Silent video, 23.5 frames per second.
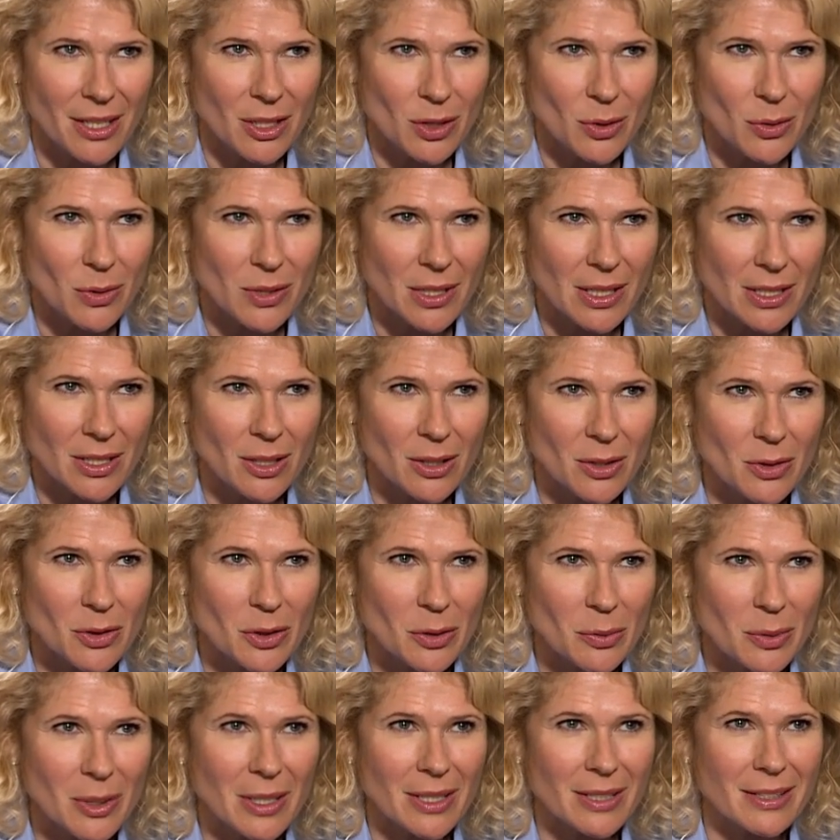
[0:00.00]
a new
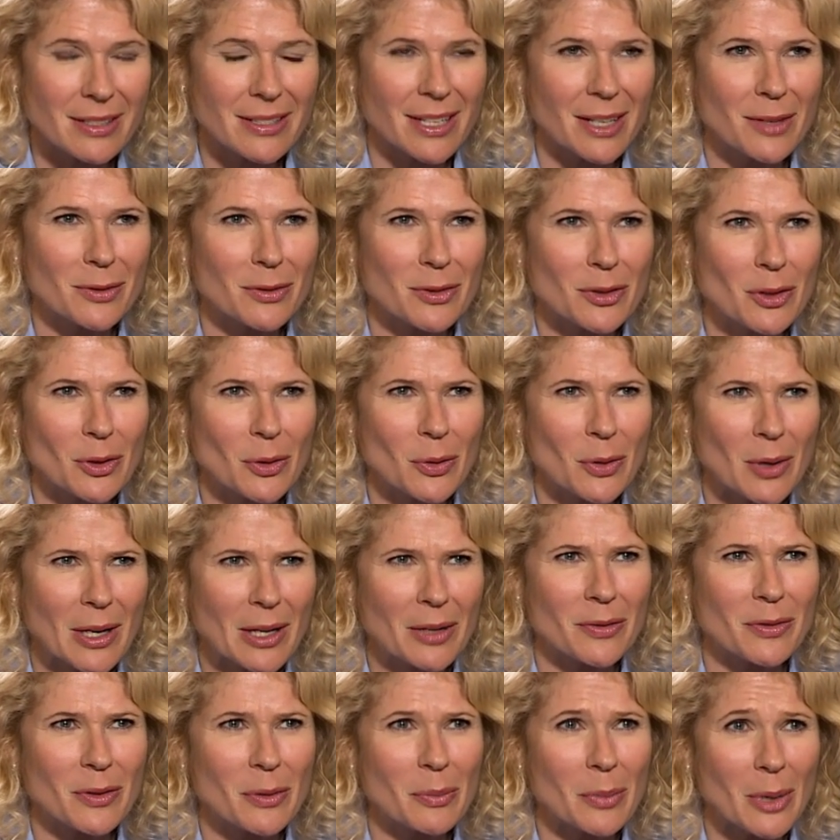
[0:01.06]
technology, but it sounds so
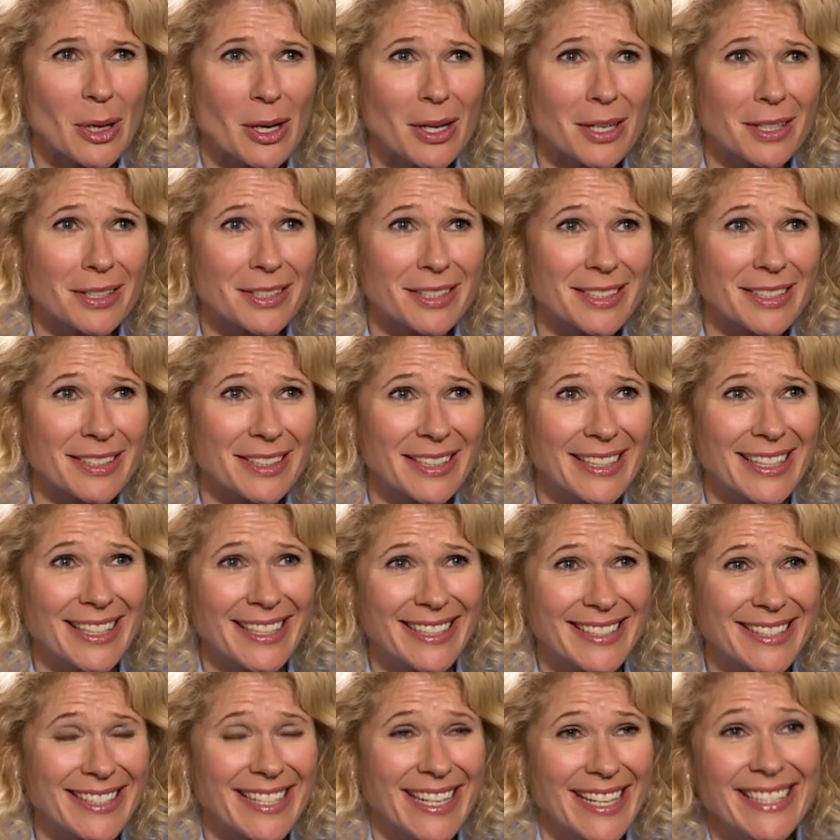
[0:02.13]
out of the box.
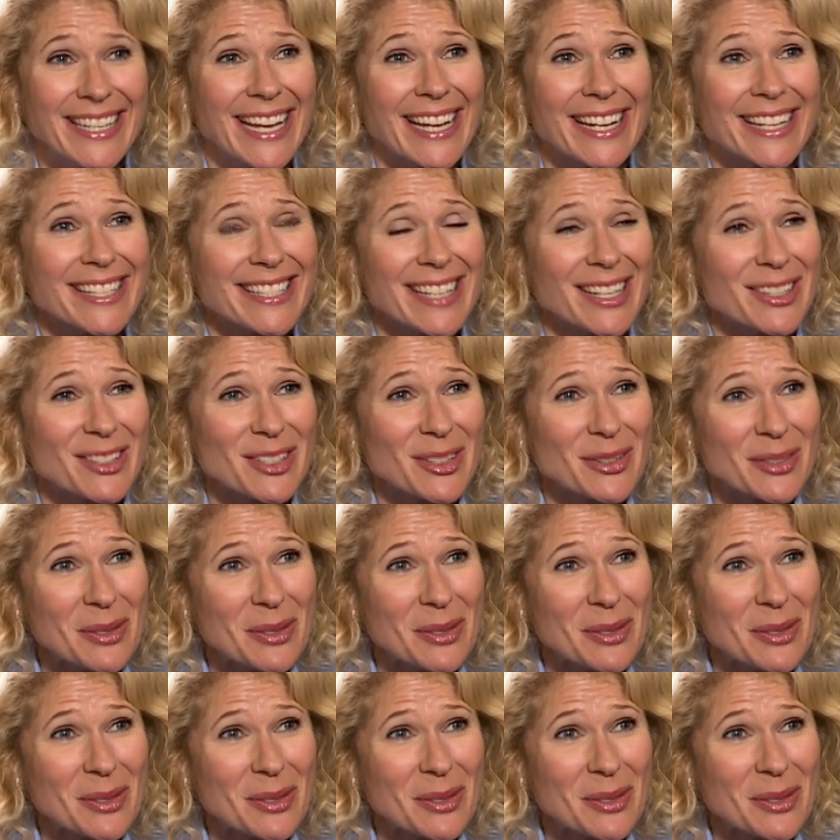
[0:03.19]
Yet it sounds so